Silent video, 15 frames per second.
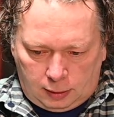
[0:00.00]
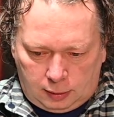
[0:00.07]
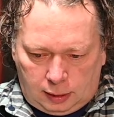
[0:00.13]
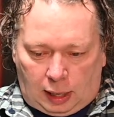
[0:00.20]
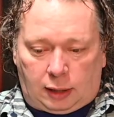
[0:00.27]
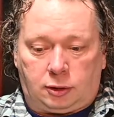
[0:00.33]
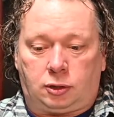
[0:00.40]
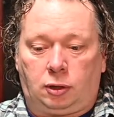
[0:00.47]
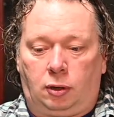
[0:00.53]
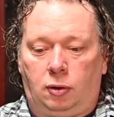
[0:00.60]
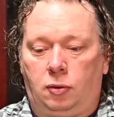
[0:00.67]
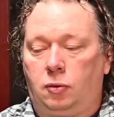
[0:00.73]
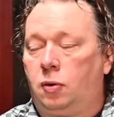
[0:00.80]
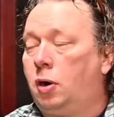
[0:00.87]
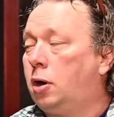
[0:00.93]
Yeah,
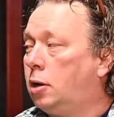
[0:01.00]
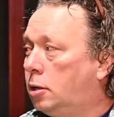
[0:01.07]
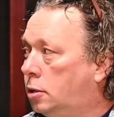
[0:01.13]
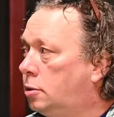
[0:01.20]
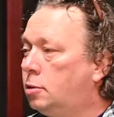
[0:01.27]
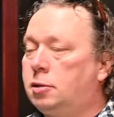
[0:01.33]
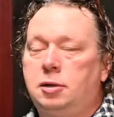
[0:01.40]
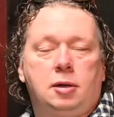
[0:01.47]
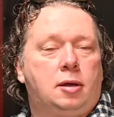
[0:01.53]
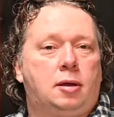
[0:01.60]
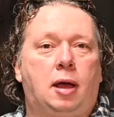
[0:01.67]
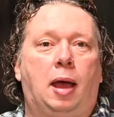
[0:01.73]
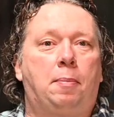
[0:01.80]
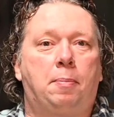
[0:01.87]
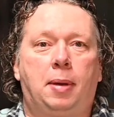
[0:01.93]
so
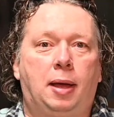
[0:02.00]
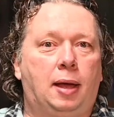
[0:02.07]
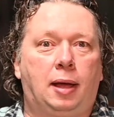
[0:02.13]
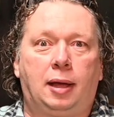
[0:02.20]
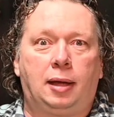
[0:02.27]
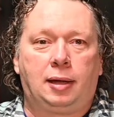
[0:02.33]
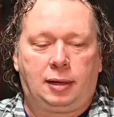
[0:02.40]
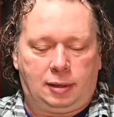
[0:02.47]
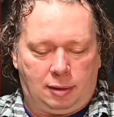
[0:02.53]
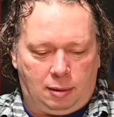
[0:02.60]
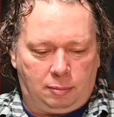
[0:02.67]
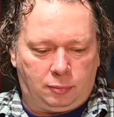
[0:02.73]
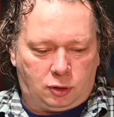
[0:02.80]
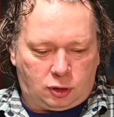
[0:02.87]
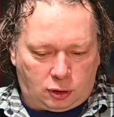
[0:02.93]

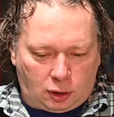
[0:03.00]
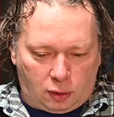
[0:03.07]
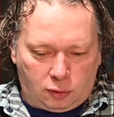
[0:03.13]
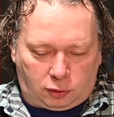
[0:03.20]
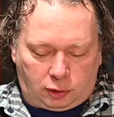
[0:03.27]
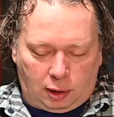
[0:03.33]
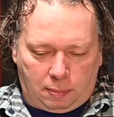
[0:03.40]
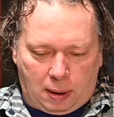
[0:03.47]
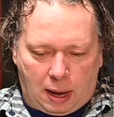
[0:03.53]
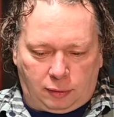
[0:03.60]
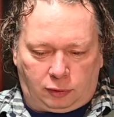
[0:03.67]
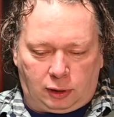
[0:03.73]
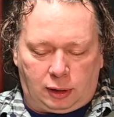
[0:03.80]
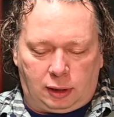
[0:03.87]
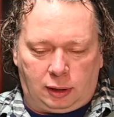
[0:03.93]
I'm stoked
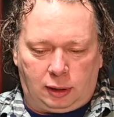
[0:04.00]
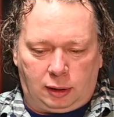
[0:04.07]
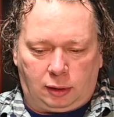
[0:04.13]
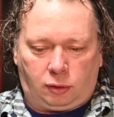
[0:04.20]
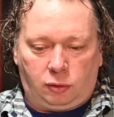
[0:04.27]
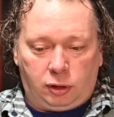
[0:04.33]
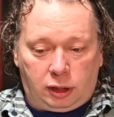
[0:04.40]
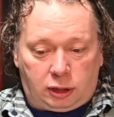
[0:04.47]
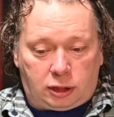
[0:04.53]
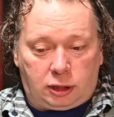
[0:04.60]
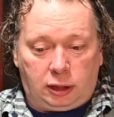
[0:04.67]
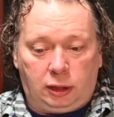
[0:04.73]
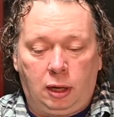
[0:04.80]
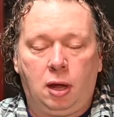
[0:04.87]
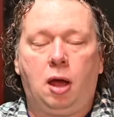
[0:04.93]
about the
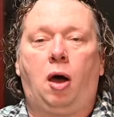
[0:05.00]
konichi.